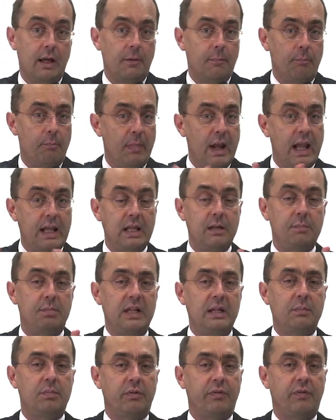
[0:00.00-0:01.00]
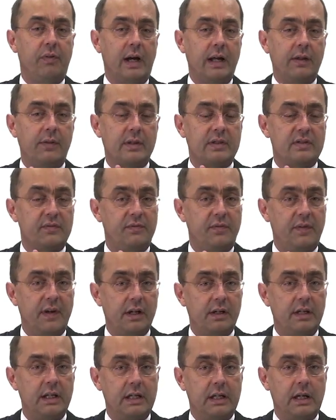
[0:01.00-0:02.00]
Many people find this
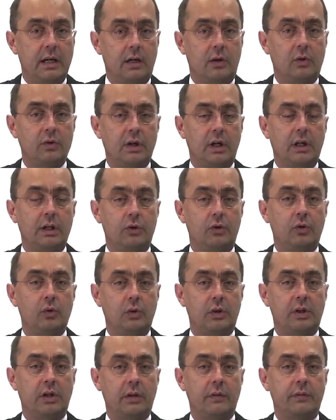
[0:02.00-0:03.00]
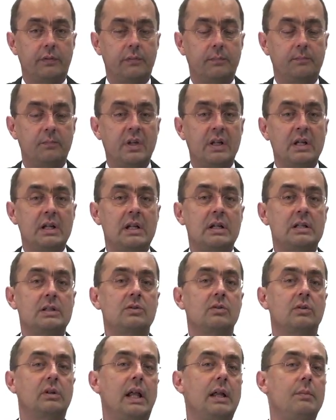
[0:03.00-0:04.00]
very counterintuitive.
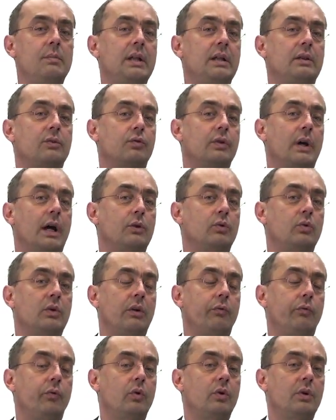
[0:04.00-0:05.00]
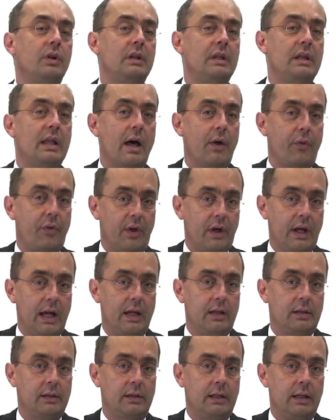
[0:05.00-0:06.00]
So let me try to give you another
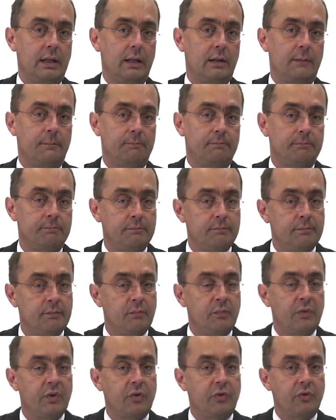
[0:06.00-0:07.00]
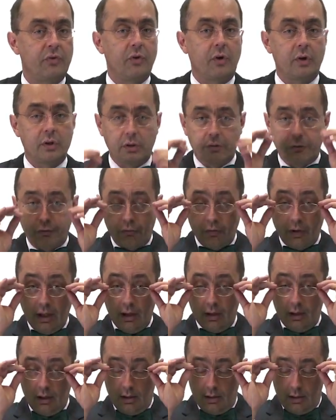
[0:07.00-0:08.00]
sort of
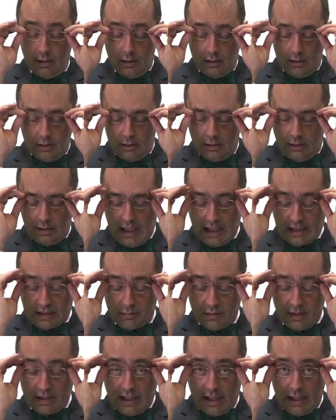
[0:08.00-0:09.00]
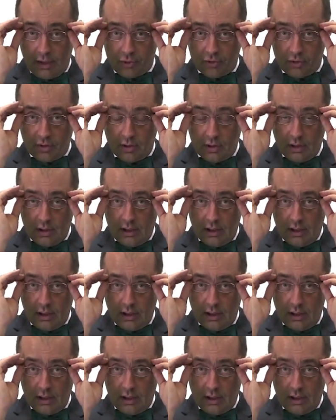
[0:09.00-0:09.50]
explanation.